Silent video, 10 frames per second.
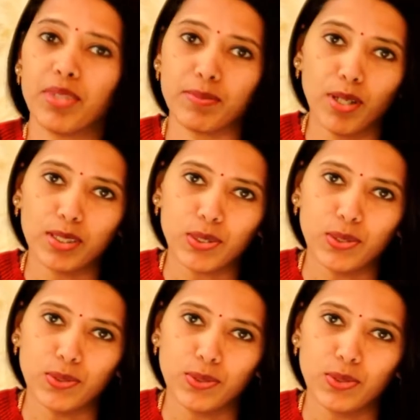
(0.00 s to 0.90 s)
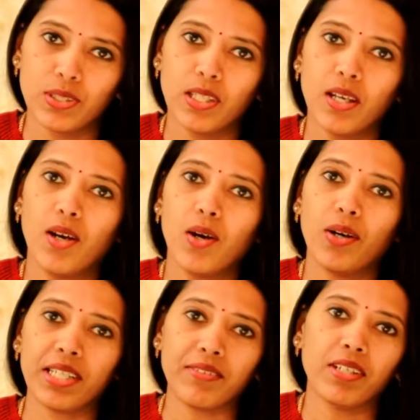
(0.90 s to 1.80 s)
big box stores,
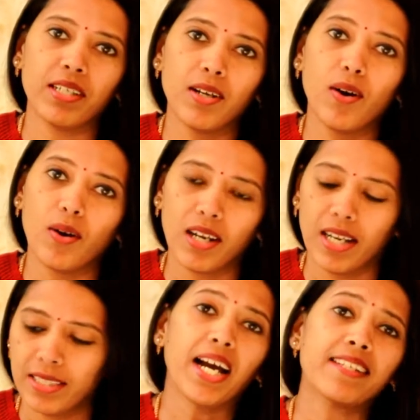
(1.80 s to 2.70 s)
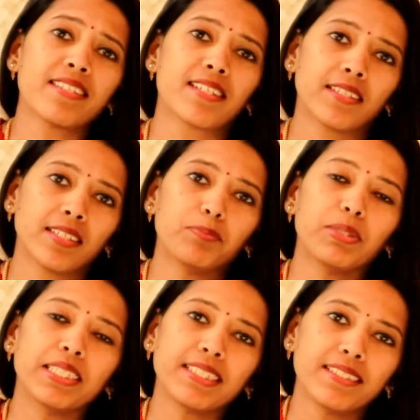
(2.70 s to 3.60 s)
or even in online. I started
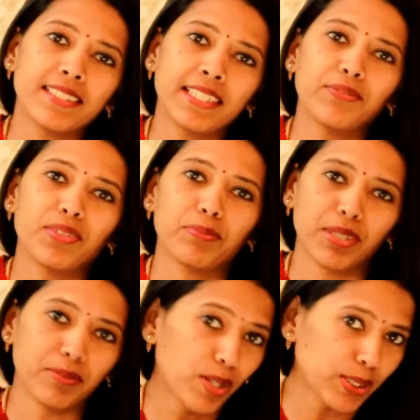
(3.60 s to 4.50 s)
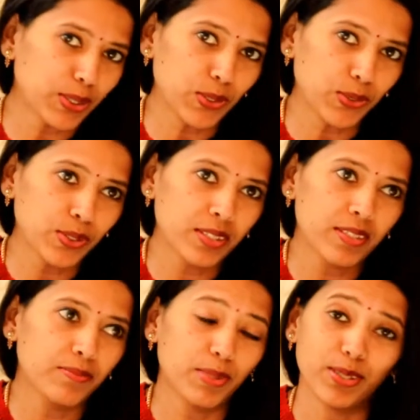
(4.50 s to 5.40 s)
purchasing from big box
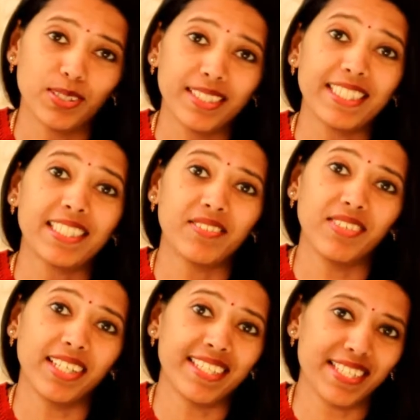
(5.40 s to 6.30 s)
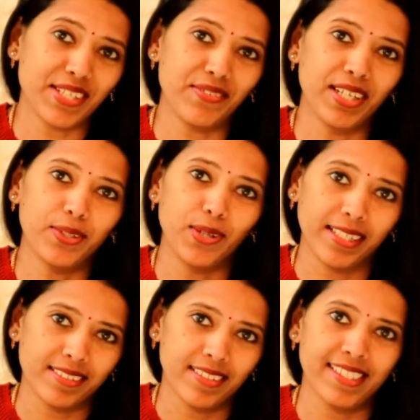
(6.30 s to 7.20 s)
stores because it's very easy way to
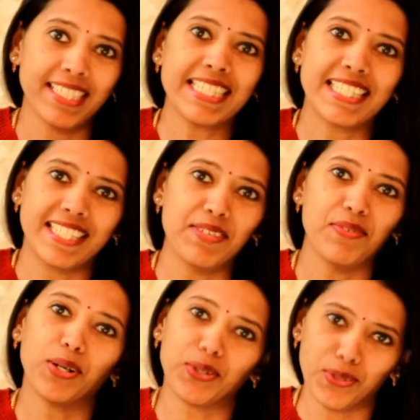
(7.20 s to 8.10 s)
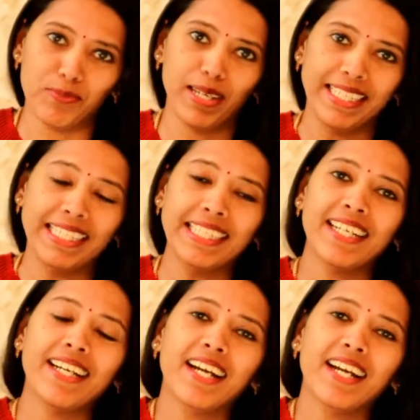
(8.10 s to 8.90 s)
access and see what you are buying.